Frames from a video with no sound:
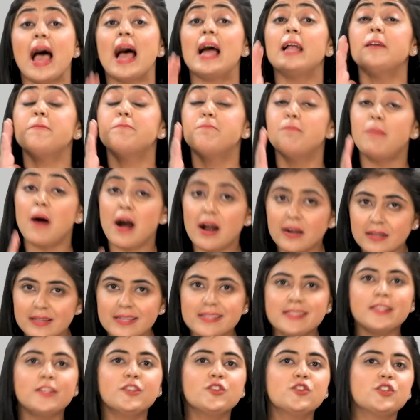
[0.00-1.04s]
And
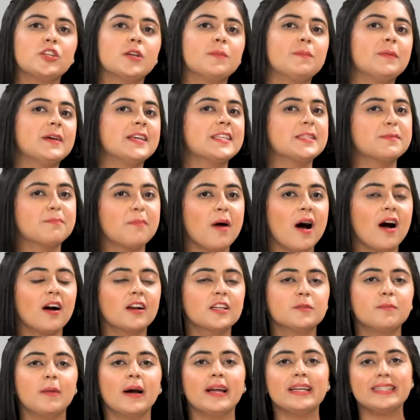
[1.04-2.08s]
partisanship is
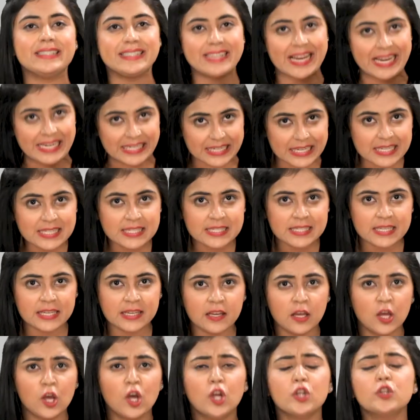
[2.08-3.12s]
marked by
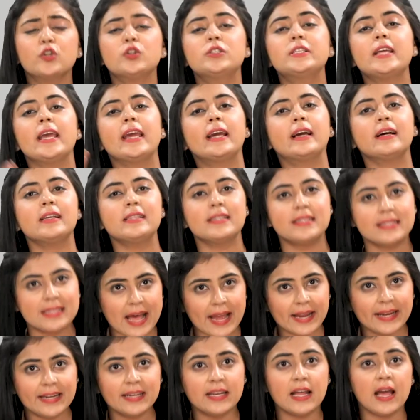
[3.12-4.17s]
tendency to take a
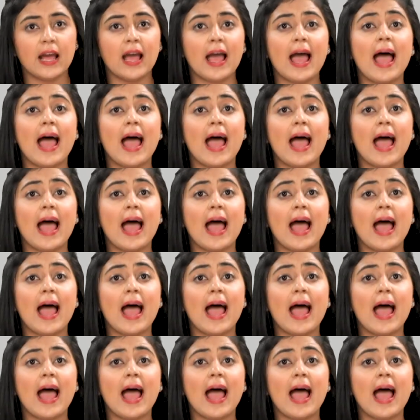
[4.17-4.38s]
side